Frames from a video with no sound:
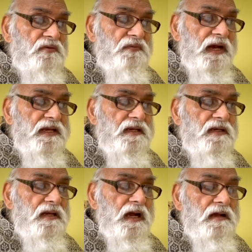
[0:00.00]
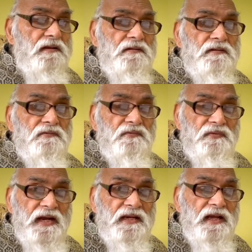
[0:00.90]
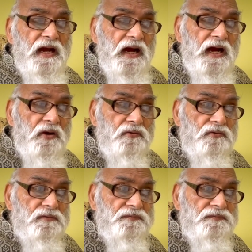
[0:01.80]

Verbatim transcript: find, find how